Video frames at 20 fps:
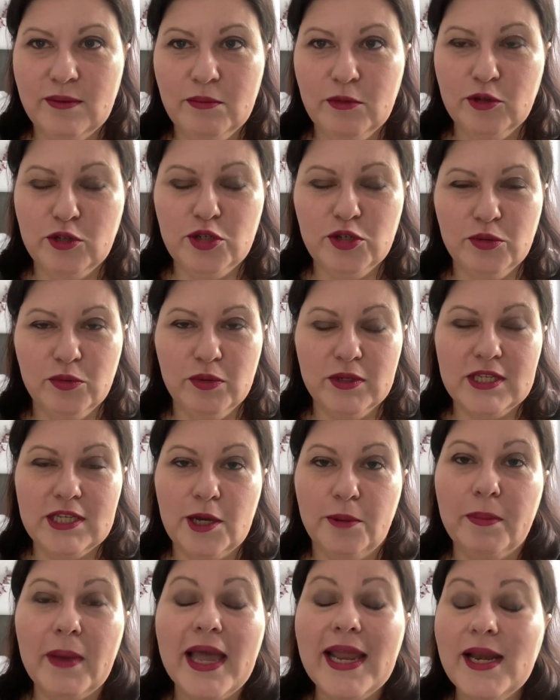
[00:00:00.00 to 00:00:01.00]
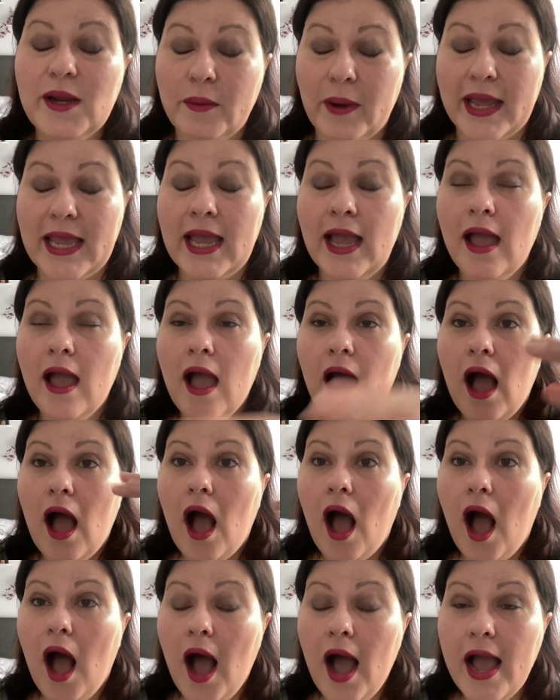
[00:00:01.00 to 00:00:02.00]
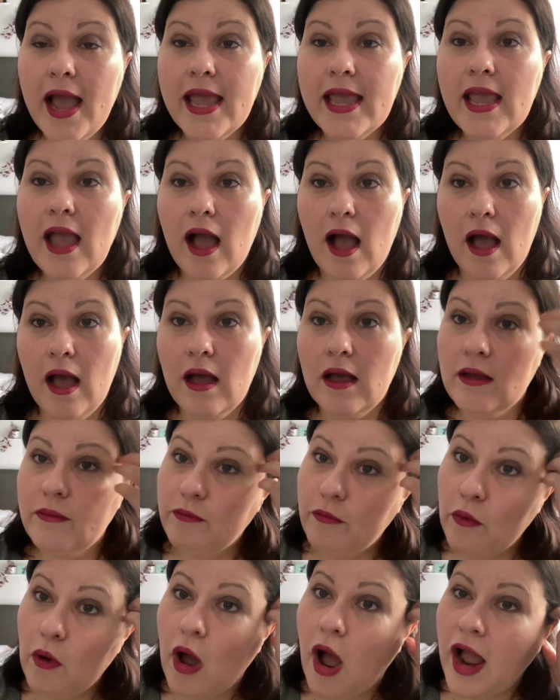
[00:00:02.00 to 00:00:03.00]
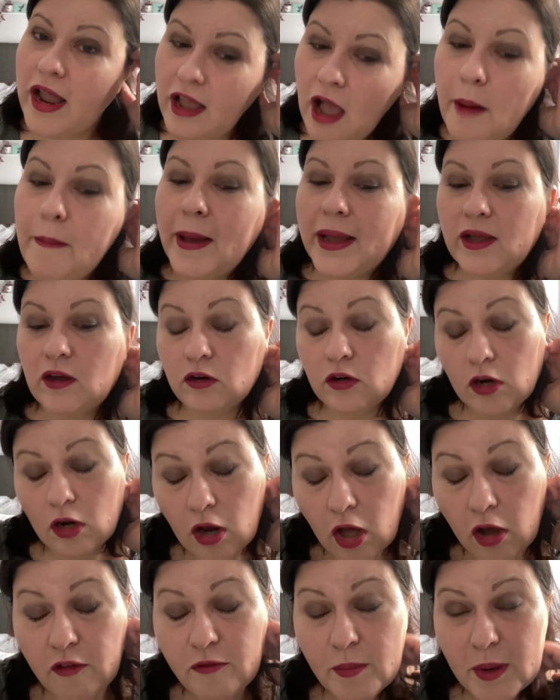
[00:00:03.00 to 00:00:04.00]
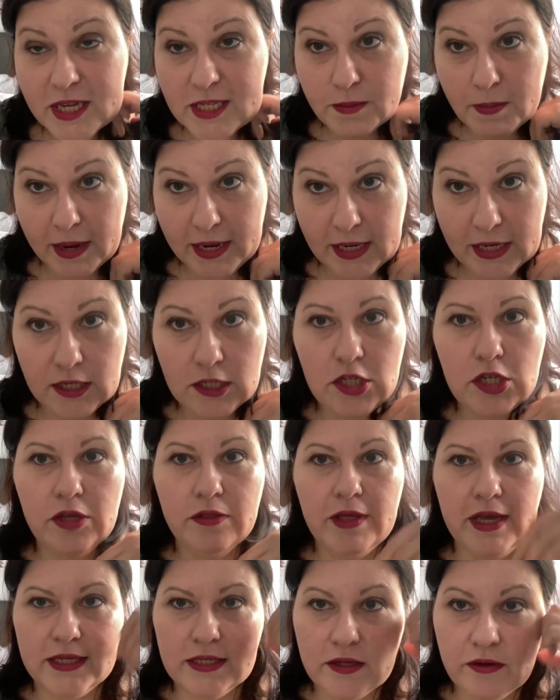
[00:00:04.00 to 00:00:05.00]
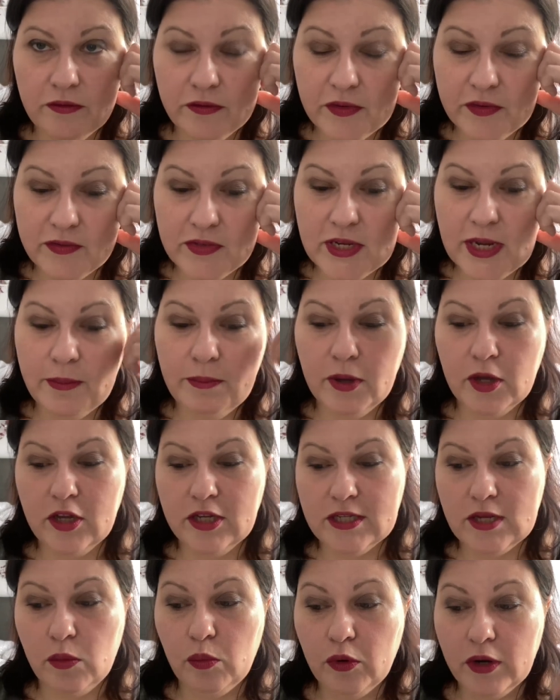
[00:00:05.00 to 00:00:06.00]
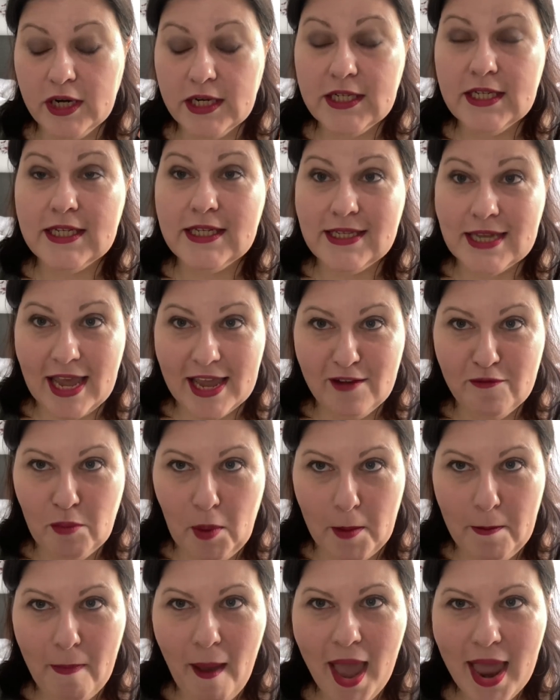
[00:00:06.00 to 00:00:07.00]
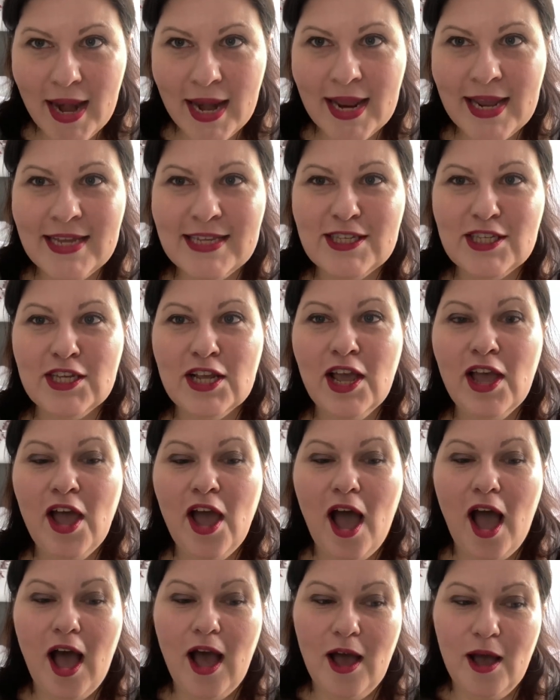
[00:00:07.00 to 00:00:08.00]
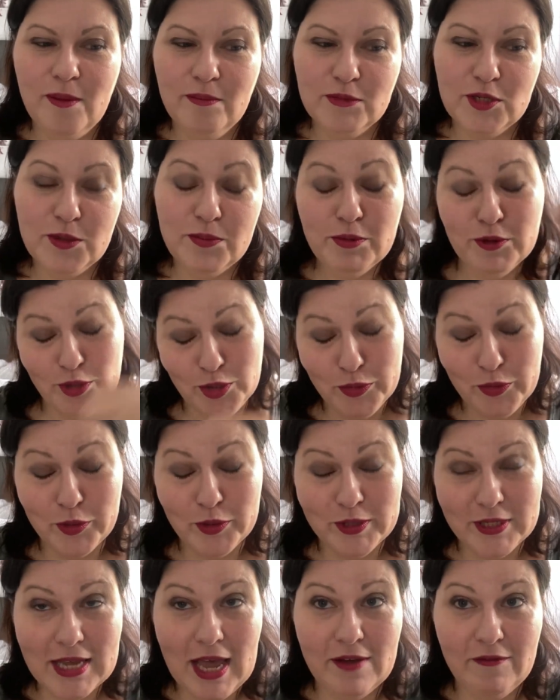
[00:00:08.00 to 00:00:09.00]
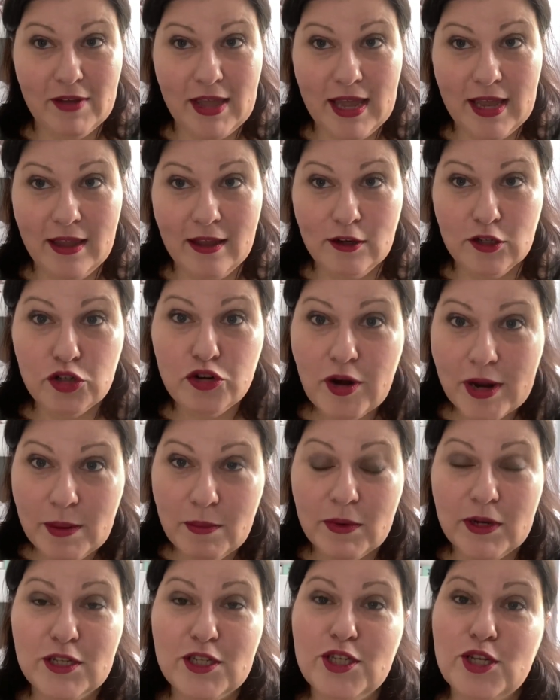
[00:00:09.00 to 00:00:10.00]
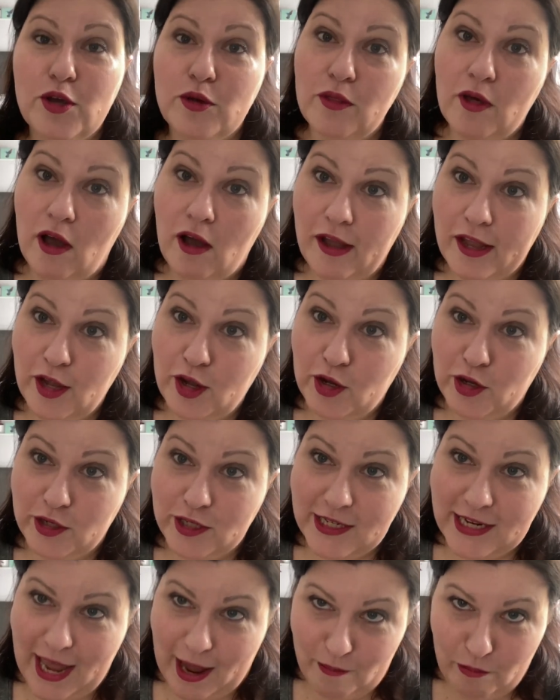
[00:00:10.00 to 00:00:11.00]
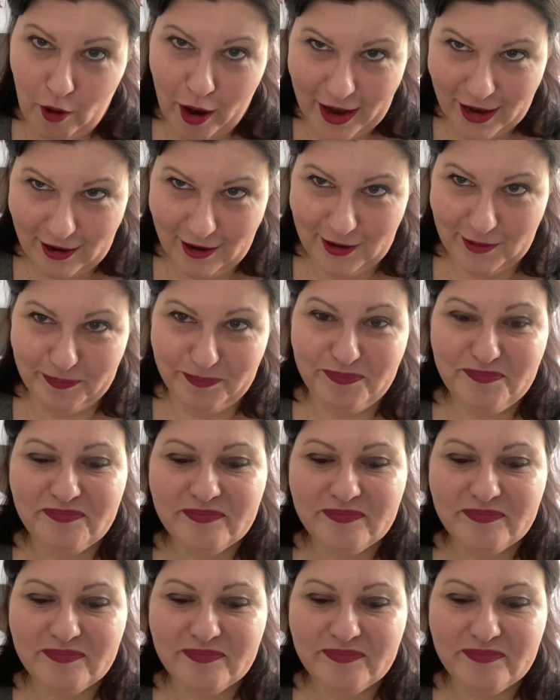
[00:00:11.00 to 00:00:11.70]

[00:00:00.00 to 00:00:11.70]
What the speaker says: I'm not sure what's up. But anyway, I cut back on a lot of my spending in 2015 because I wanted to save my pennies to put towards having treatments so that I could get pregnant.